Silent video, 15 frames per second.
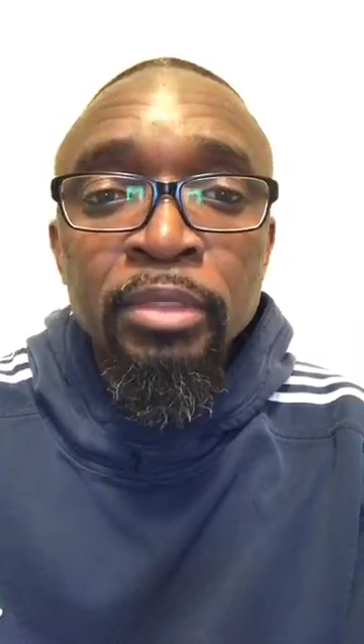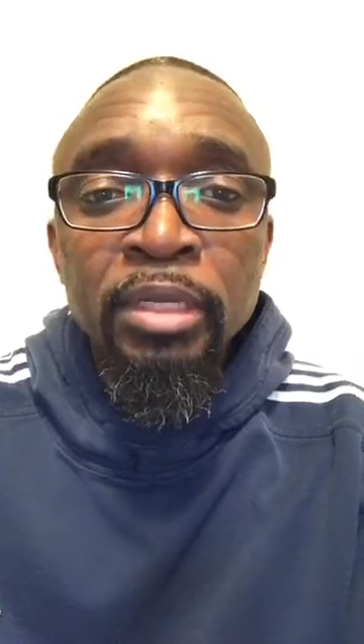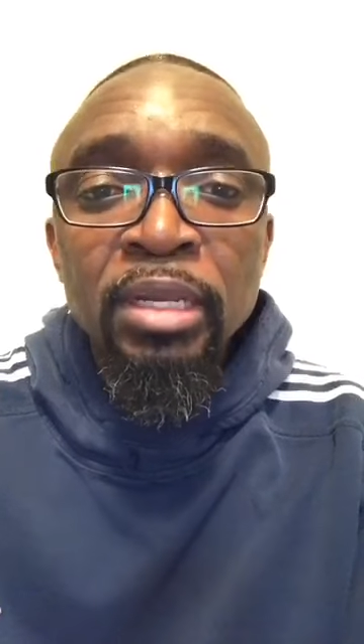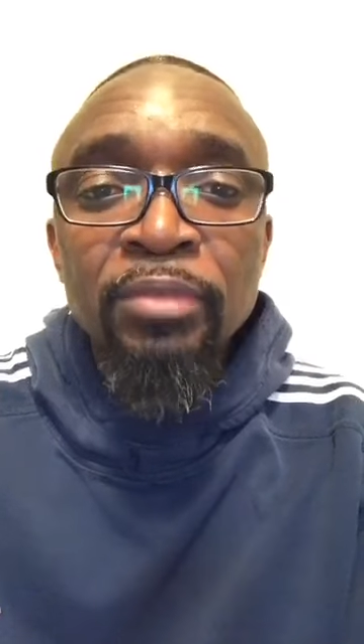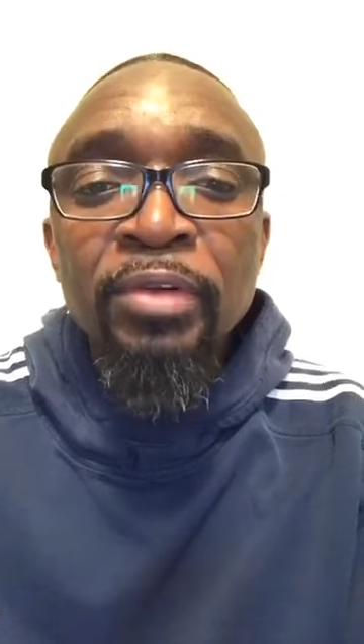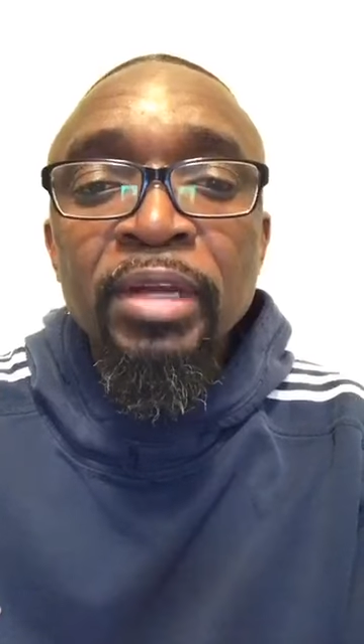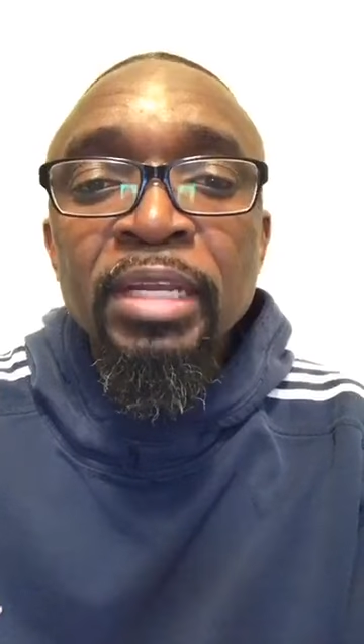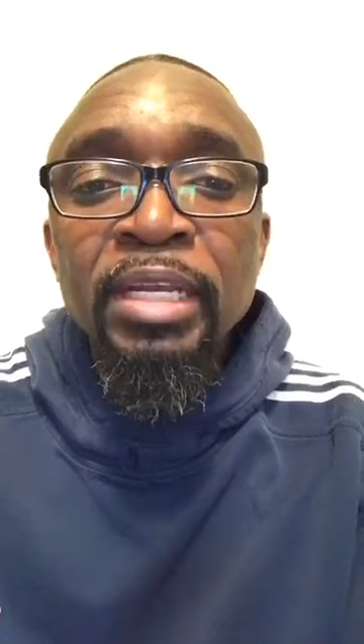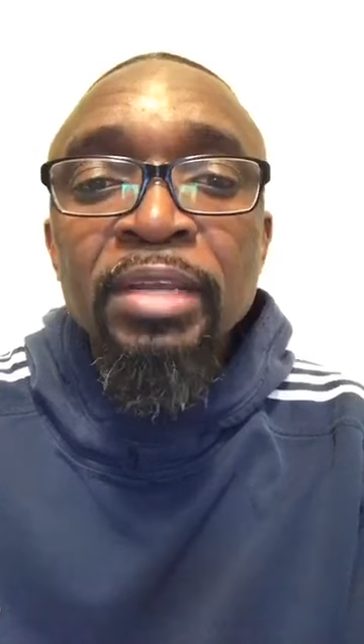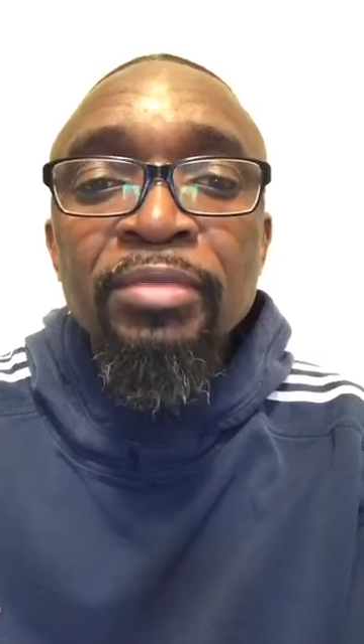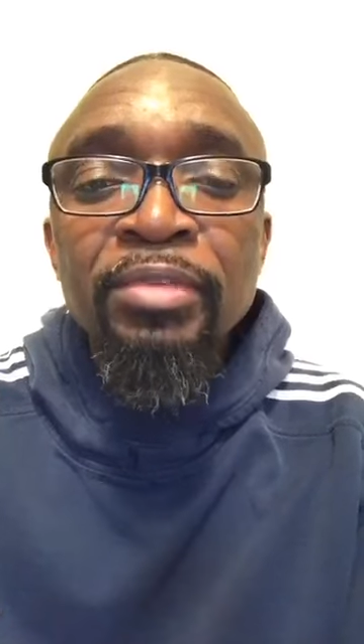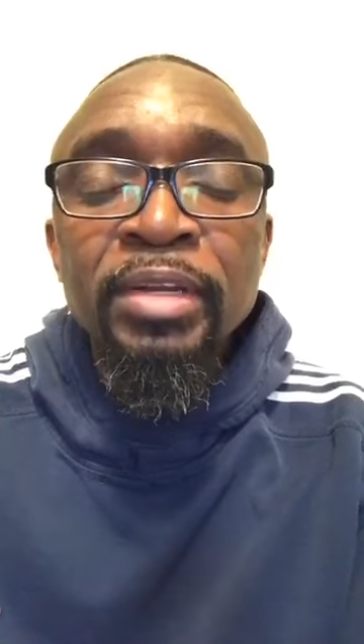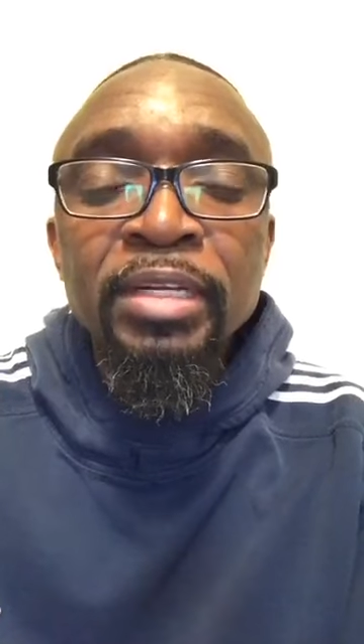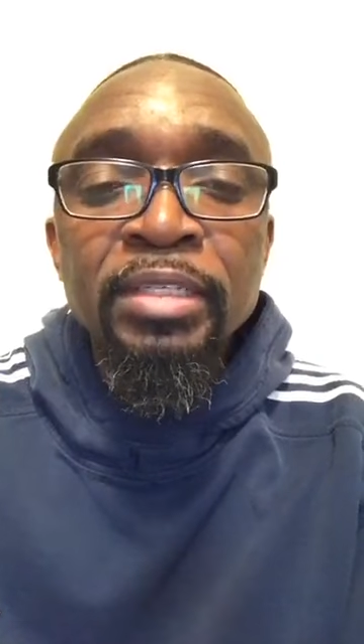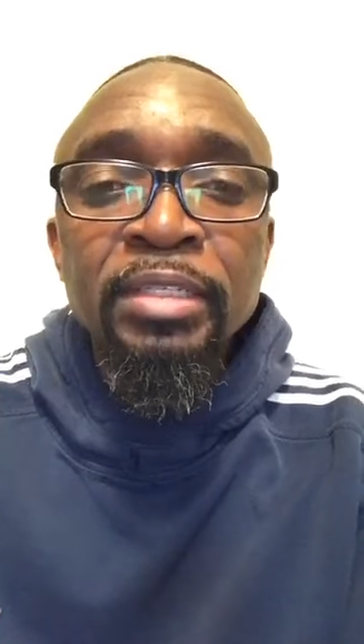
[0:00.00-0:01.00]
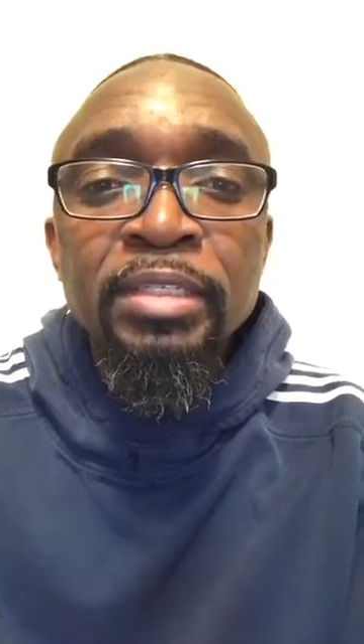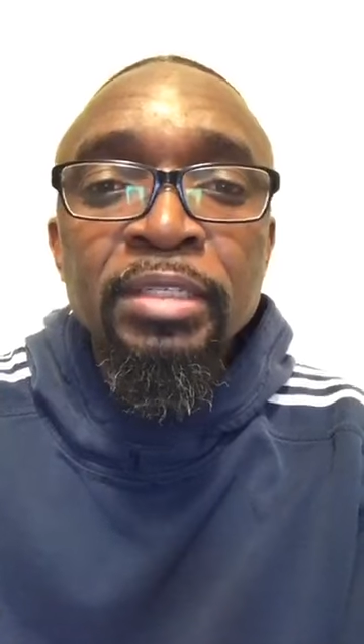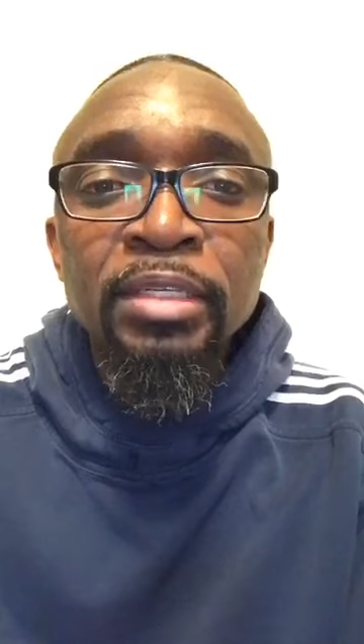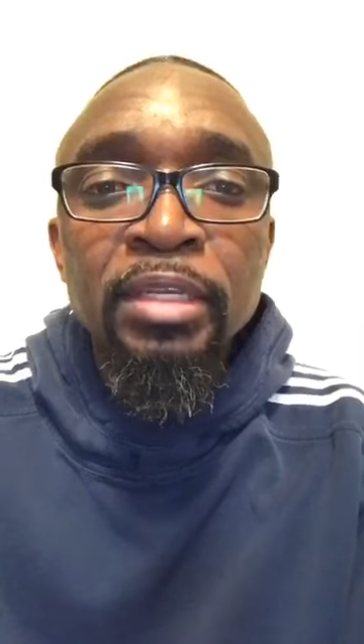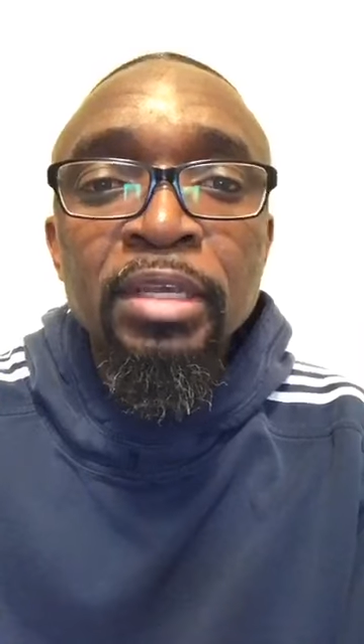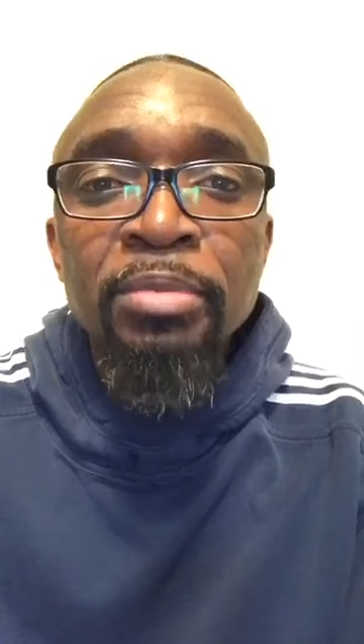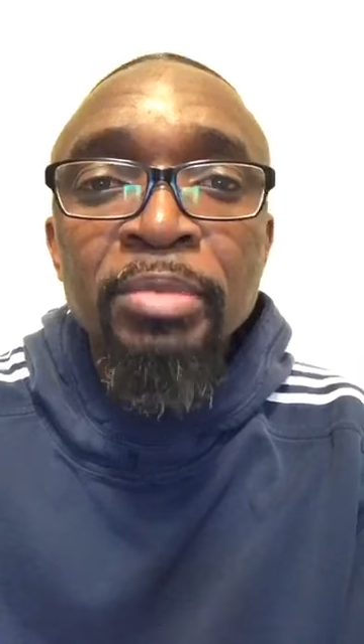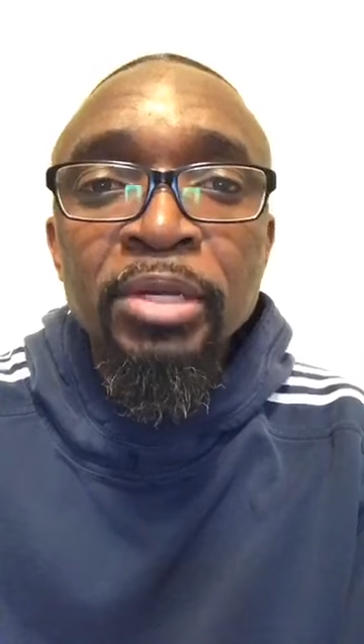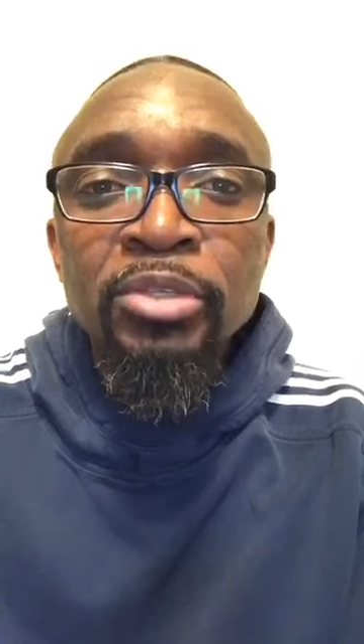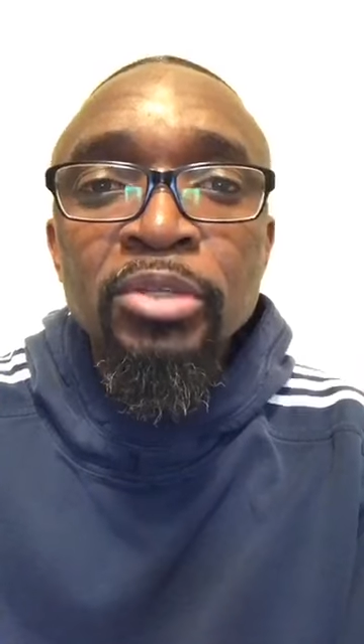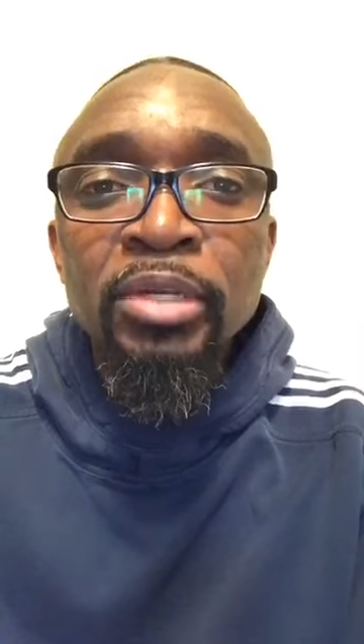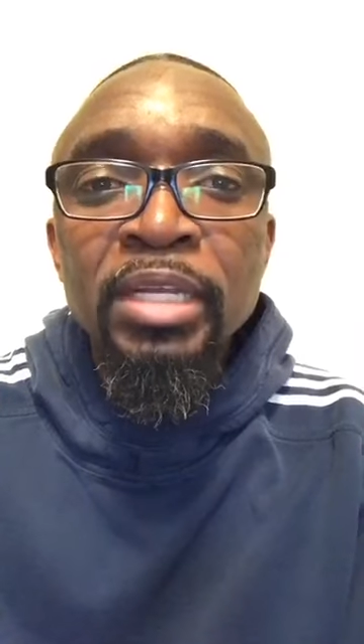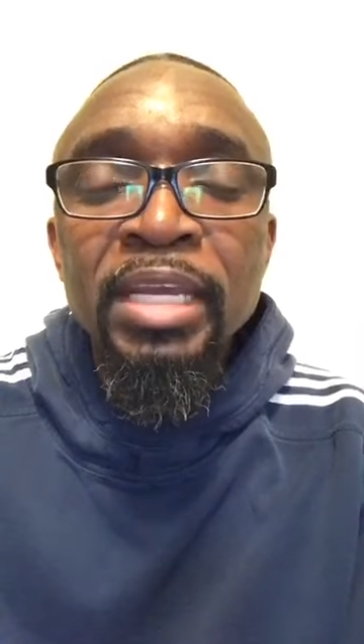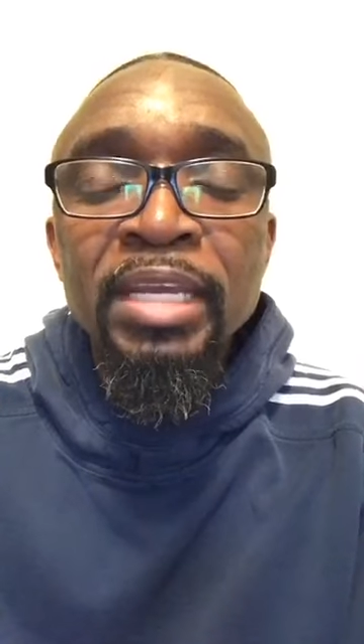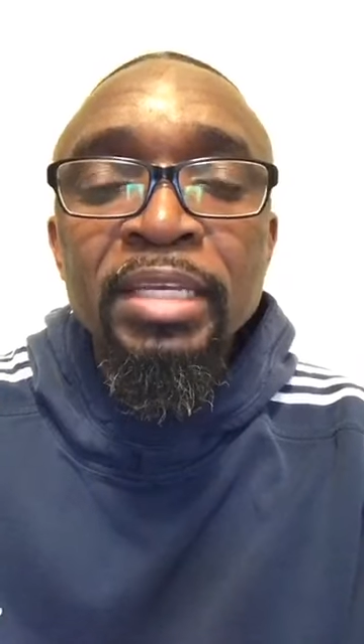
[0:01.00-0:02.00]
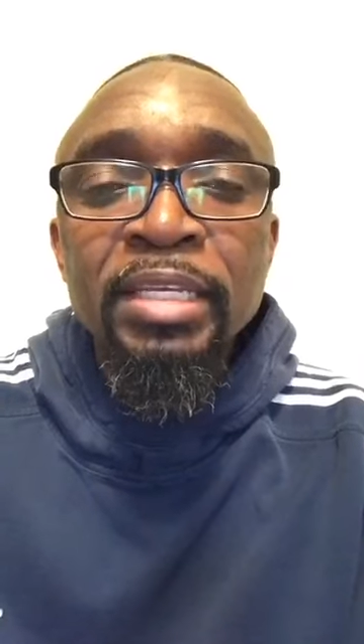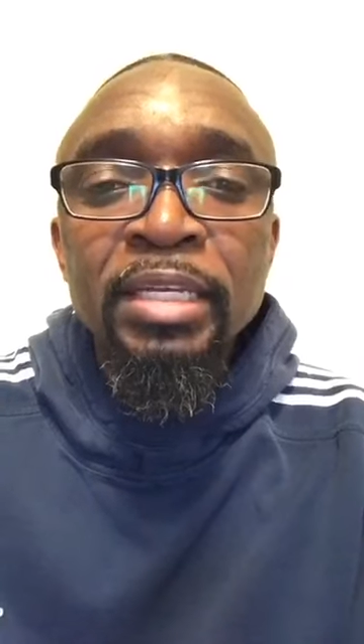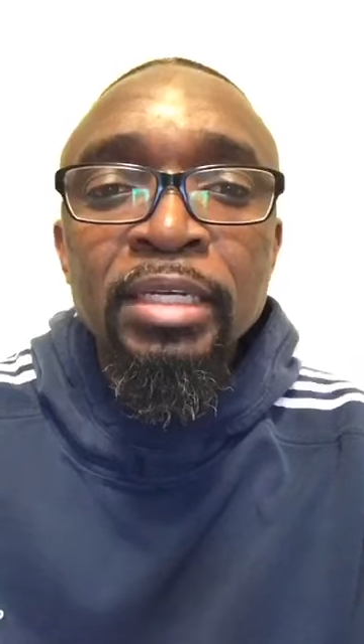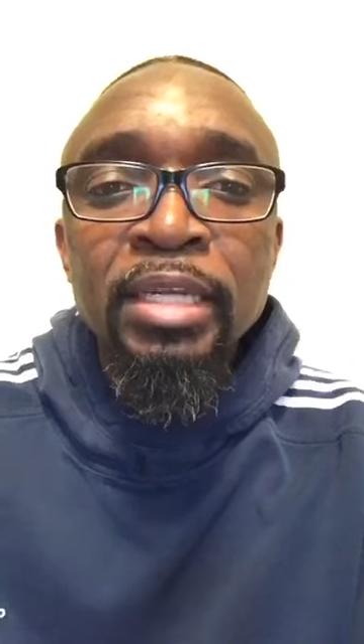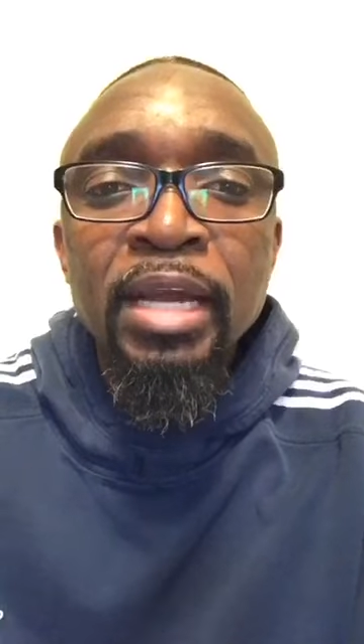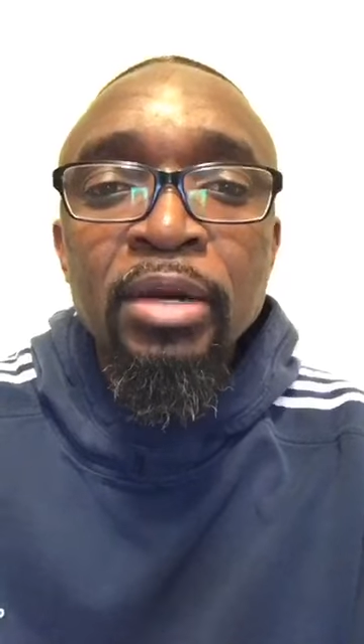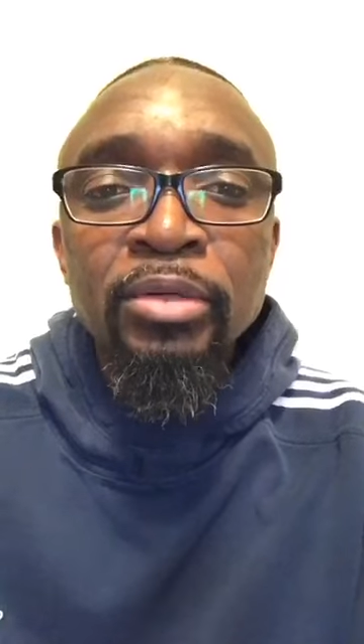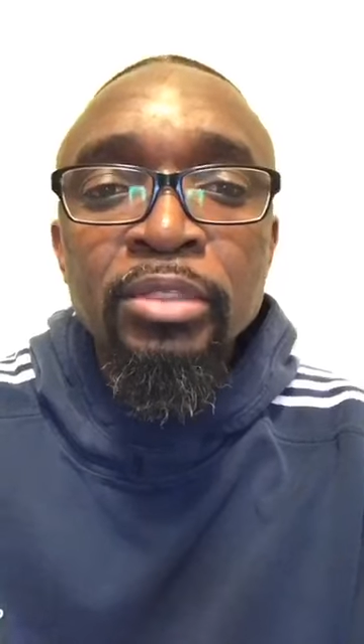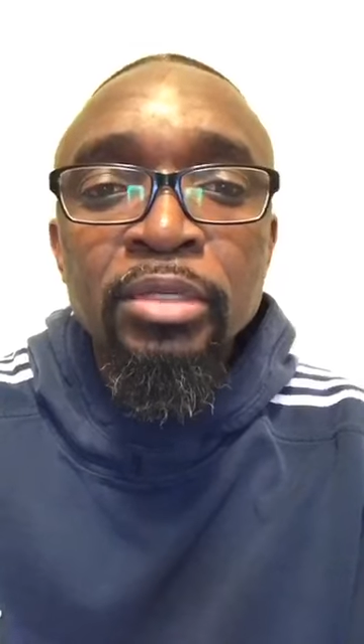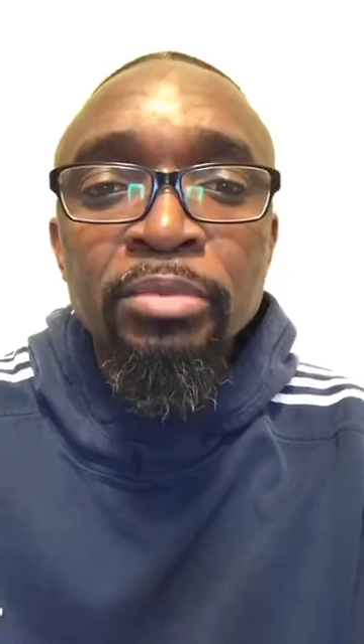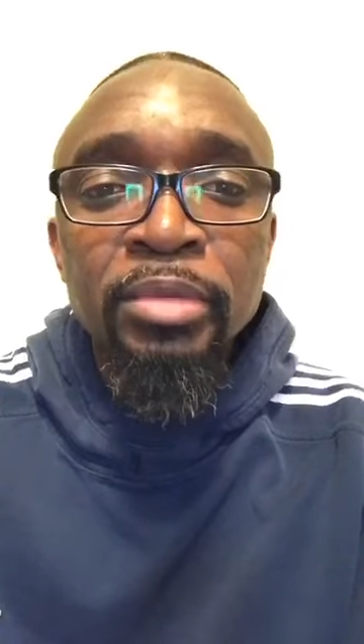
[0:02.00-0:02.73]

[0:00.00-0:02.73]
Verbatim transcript: In fact, the difference, he mentioned 18,000,